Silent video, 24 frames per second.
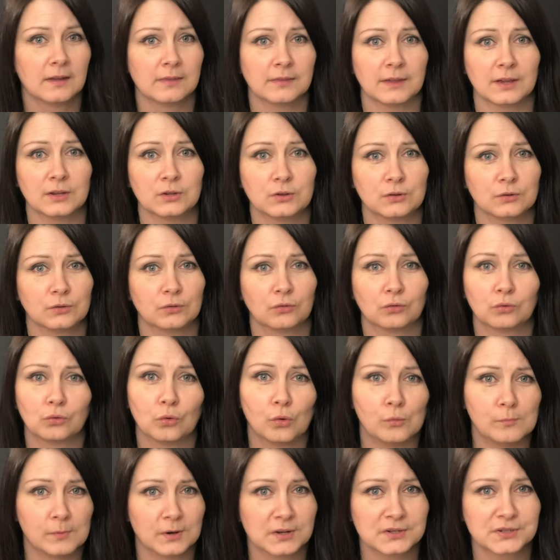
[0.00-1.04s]
Thank you
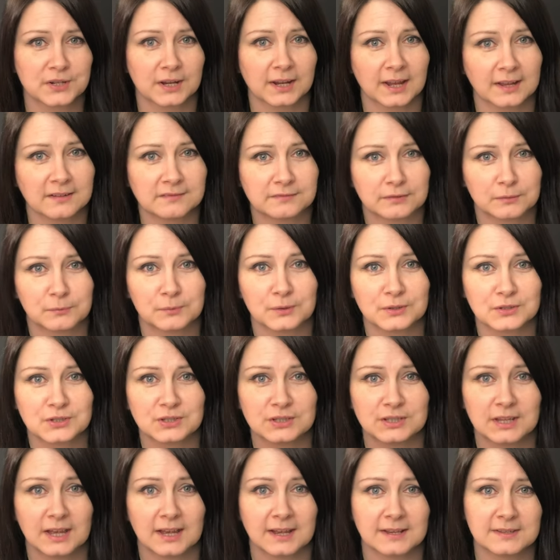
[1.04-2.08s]
so much again for
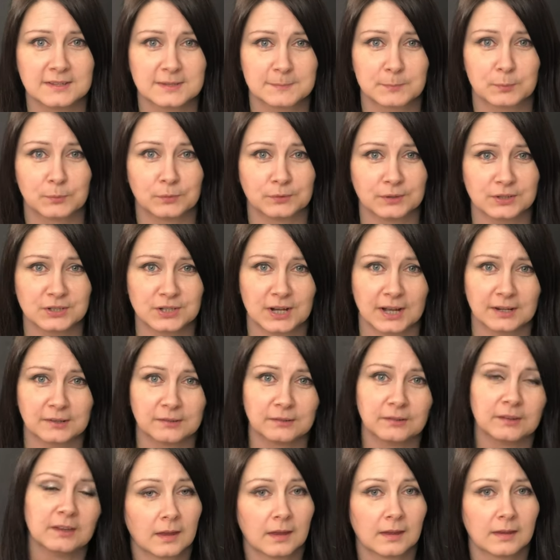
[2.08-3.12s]
watching and supporting the
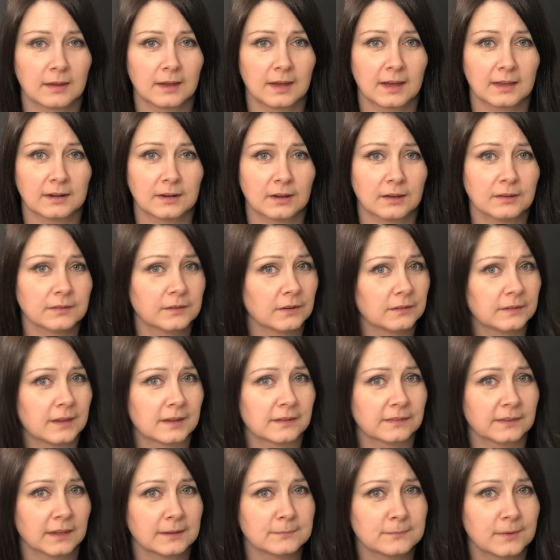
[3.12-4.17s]
channel. And until
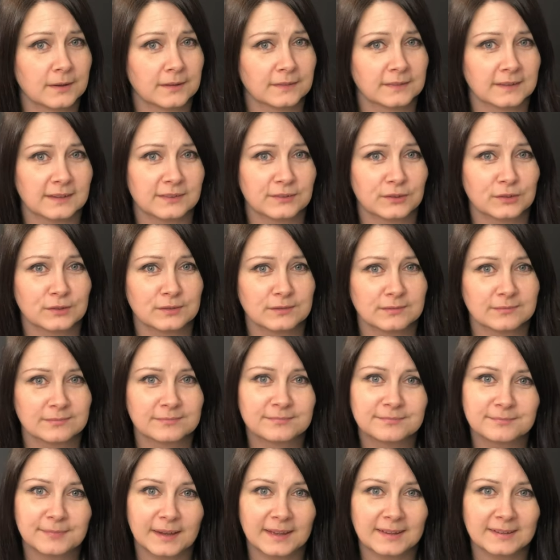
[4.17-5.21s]
next time, I'll see you soon.
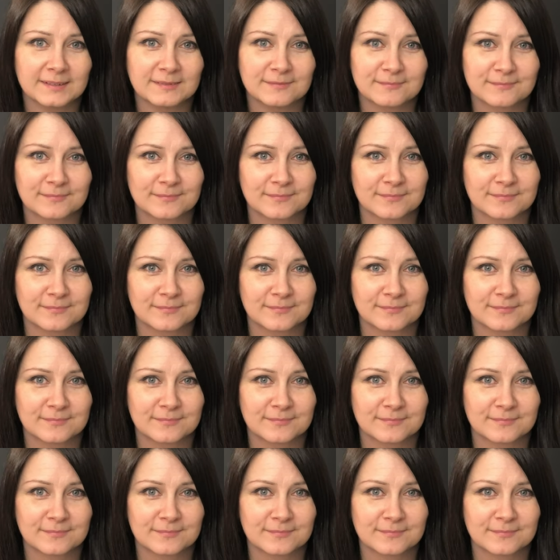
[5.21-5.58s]
Bye.